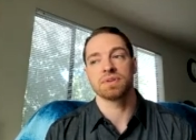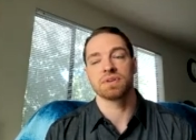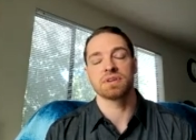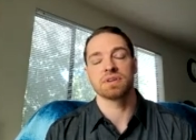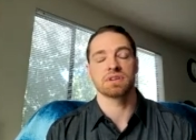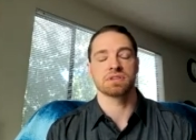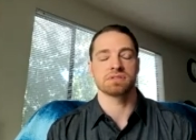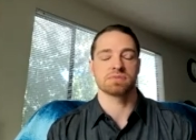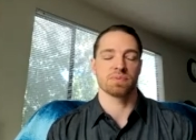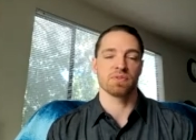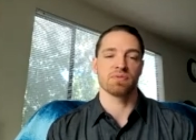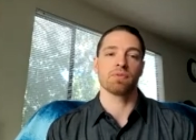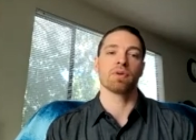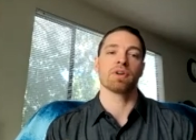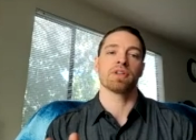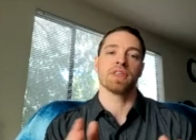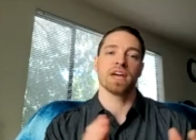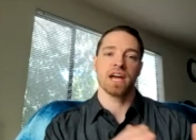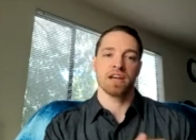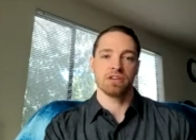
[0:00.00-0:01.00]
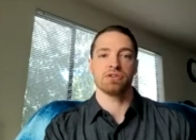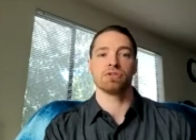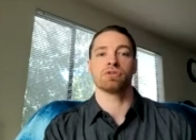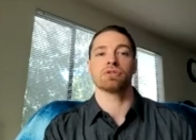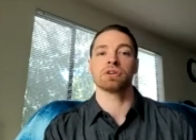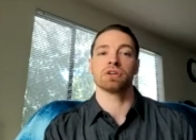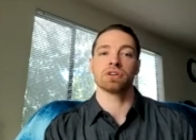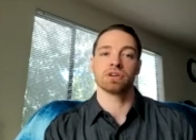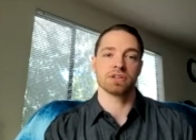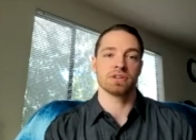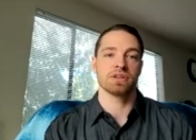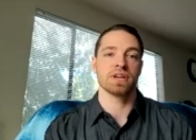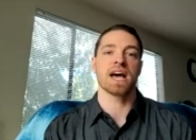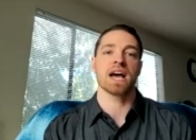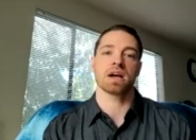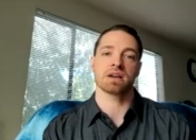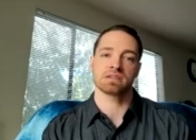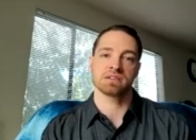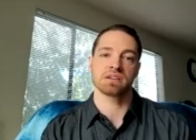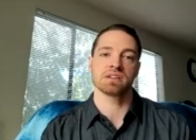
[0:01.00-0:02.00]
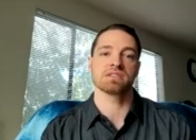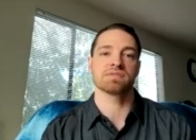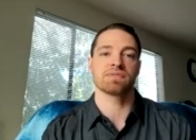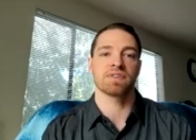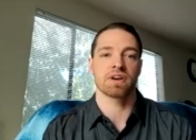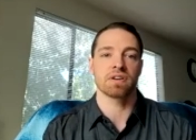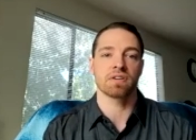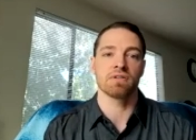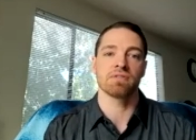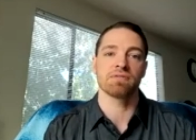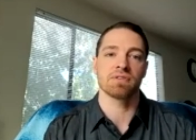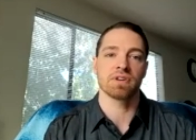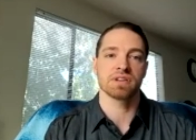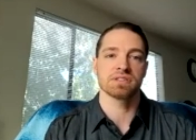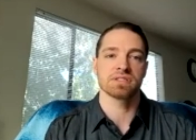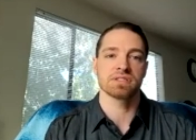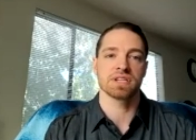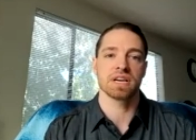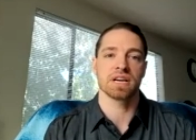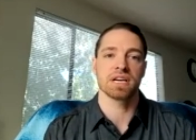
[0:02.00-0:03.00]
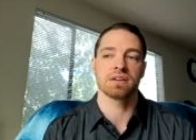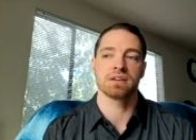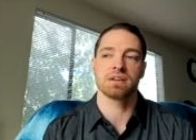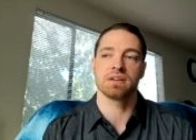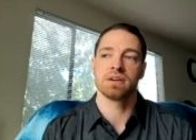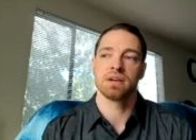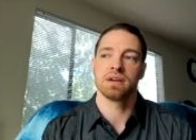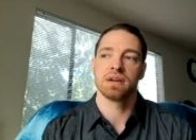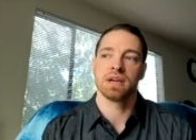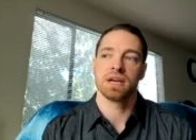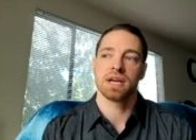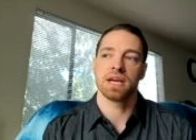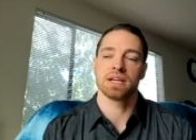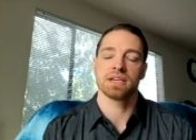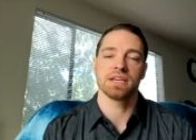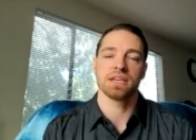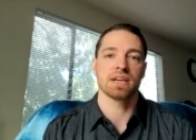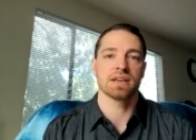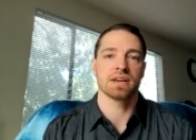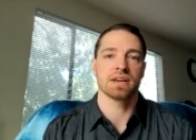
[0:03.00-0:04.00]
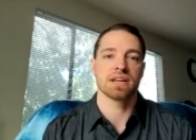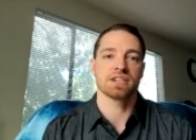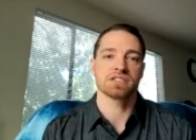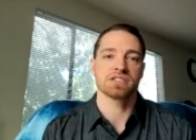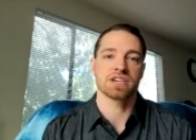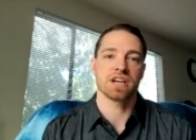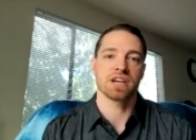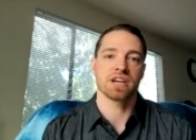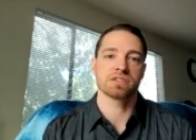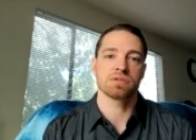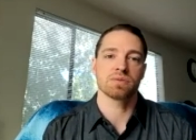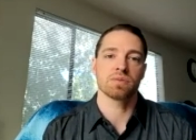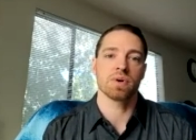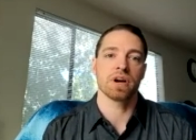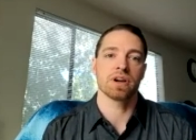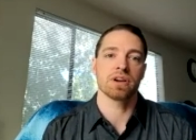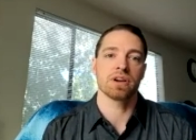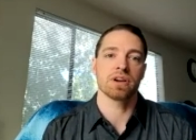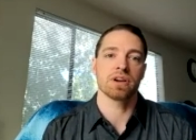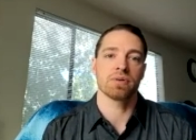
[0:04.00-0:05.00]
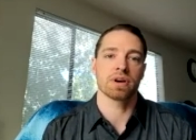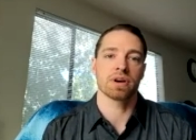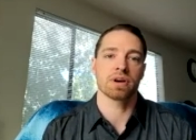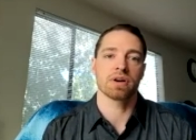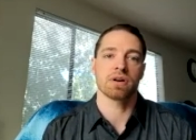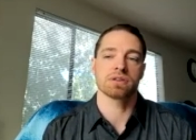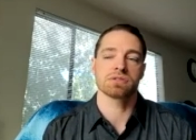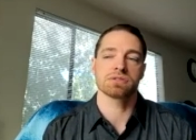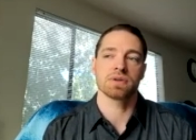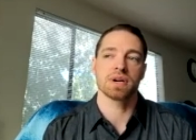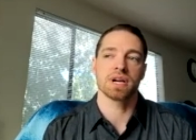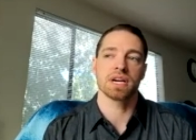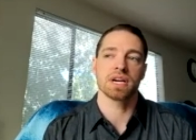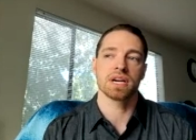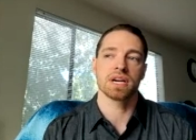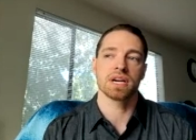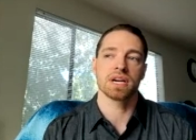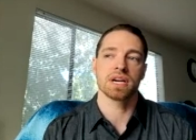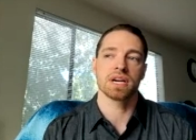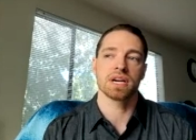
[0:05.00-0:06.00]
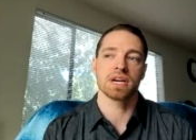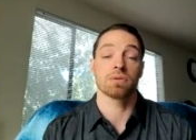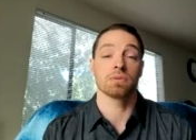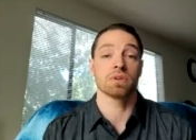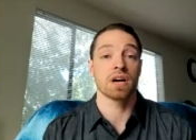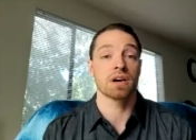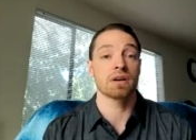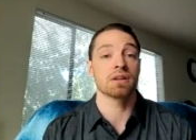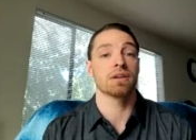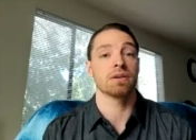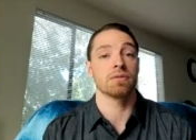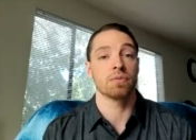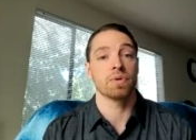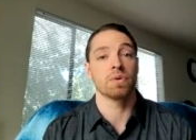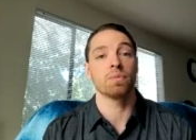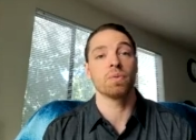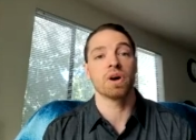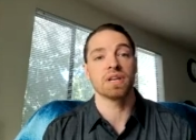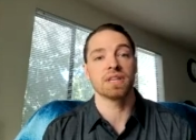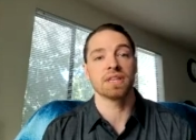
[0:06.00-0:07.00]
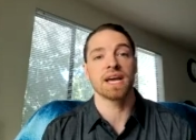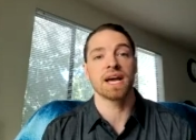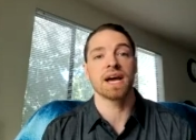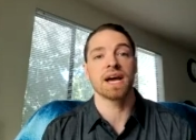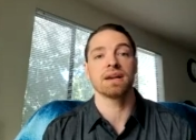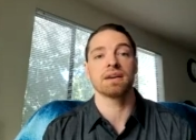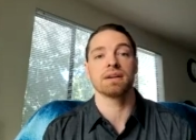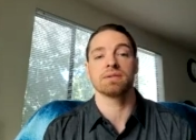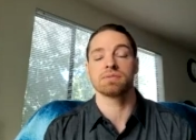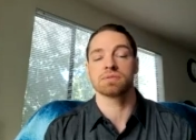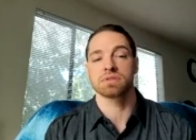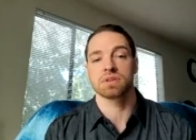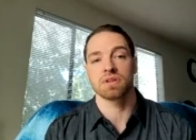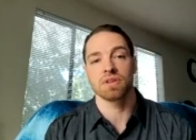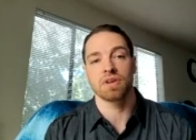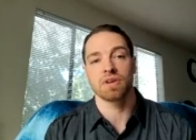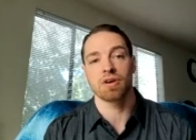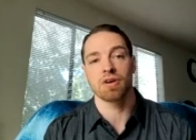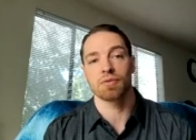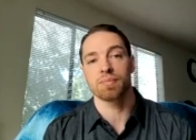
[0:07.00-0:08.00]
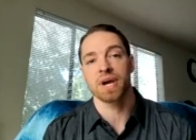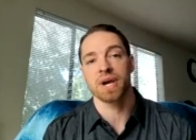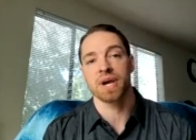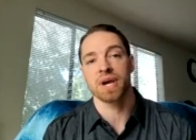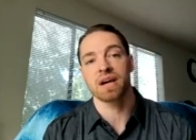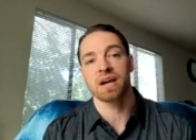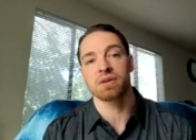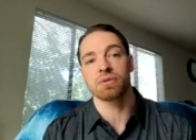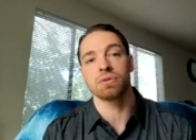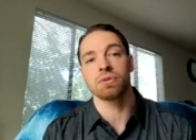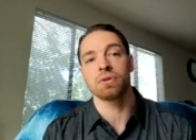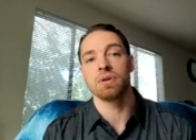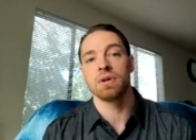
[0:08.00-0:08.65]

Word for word: because before that you could access federal funds and and right. get an education while you were incarcerated. And so luckily we won that. It was a long battle